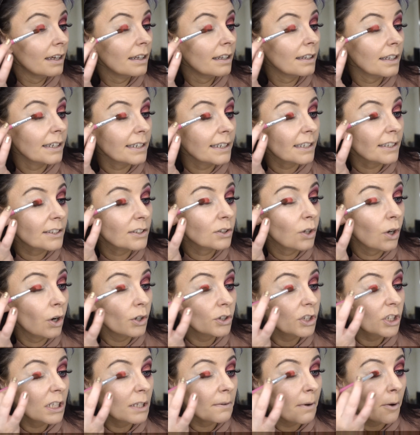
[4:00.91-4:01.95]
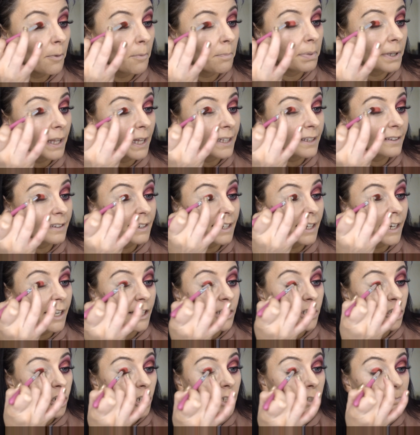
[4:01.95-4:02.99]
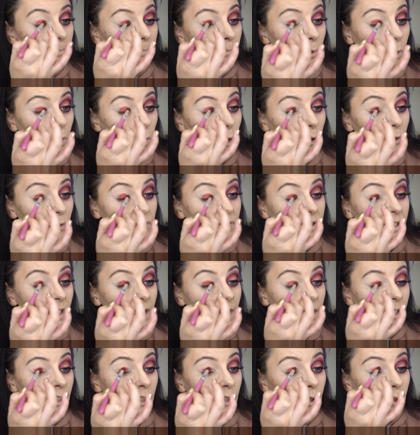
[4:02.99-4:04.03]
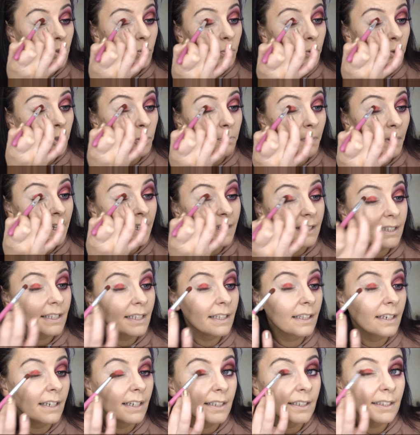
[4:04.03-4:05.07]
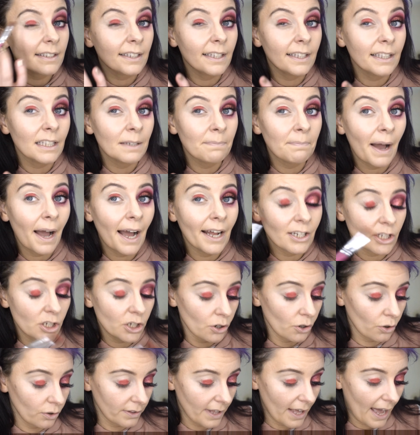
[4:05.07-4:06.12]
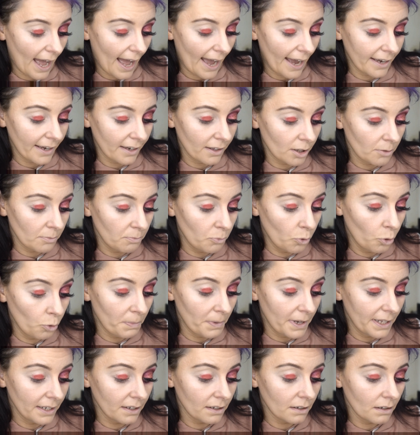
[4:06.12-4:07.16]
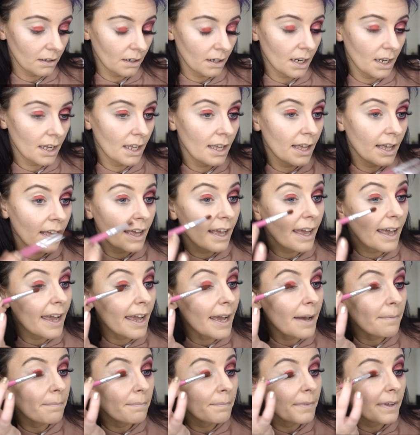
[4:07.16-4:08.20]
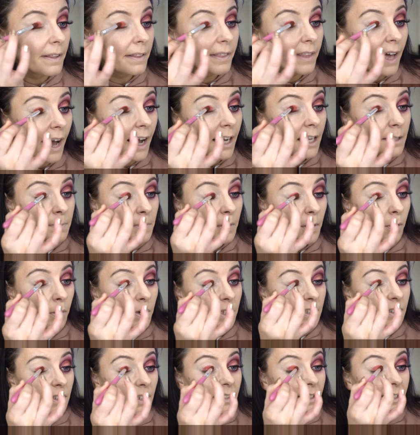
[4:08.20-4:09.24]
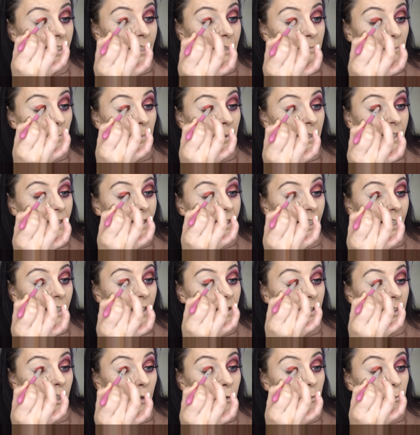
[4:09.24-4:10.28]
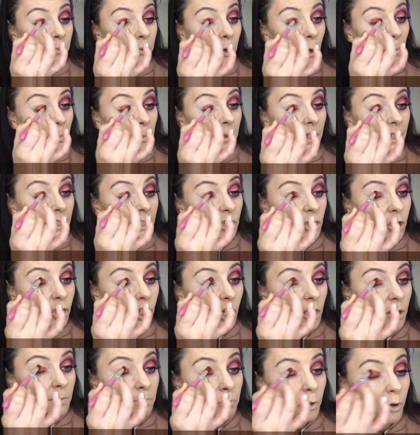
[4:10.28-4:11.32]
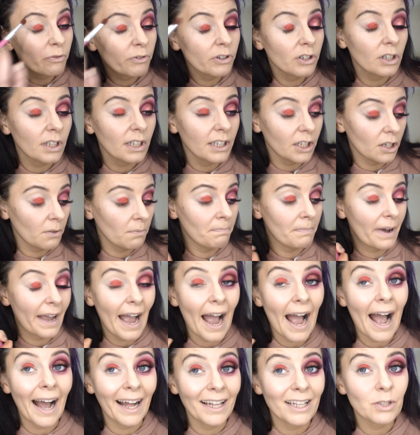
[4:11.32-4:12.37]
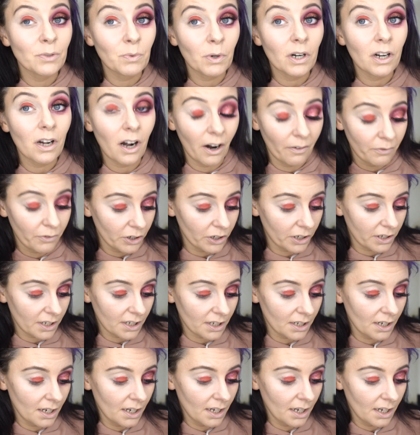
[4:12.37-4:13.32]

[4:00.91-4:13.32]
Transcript: Like, it's not just about blending it, it just moves. So you might see that it's slightly patchy on the eye at the moment. That is because it doesn't seem to be sticking down properly, it's just moving. Like, my hands were covered.